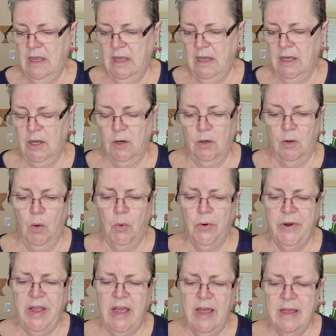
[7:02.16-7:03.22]

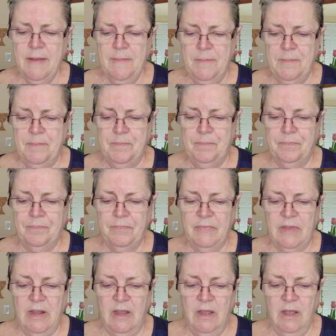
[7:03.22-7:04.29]
Gloria.
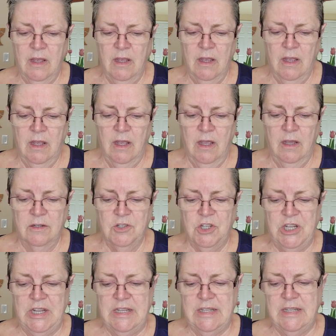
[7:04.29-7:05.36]
And
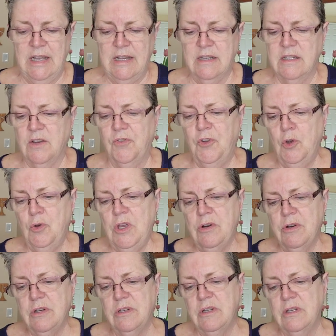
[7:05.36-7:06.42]
she says, a few
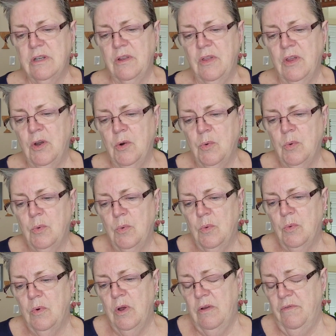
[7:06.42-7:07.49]
years
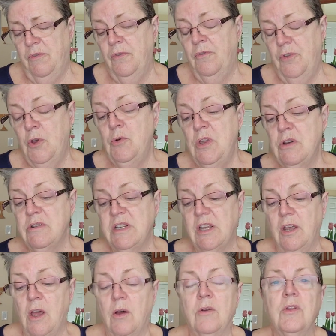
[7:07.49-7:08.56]

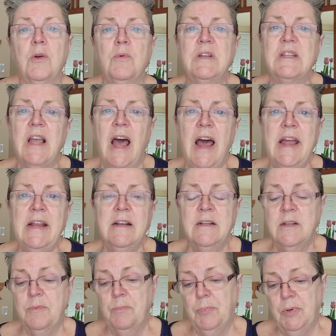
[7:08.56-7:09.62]
ago, there was
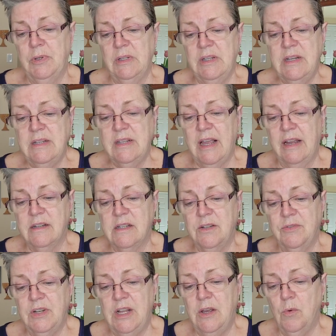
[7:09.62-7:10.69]
heightened police
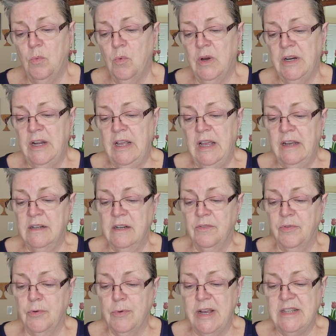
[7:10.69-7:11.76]
activity at one end
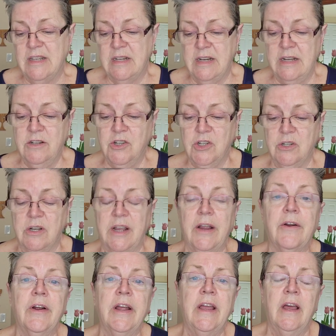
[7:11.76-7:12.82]
of a residential
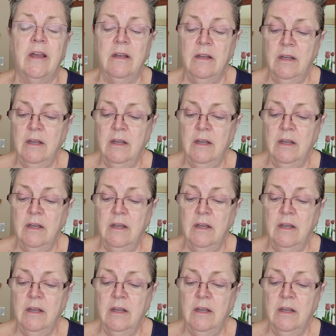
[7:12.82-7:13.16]
area